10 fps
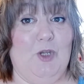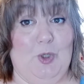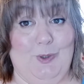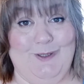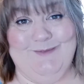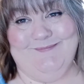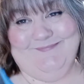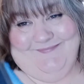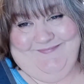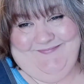to cook.
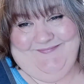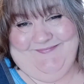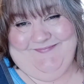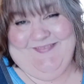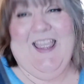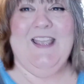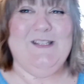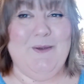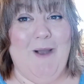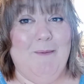
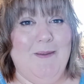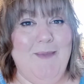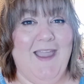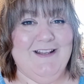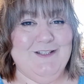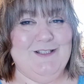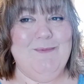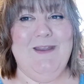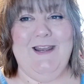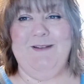So I'll be back in just
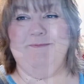a minute.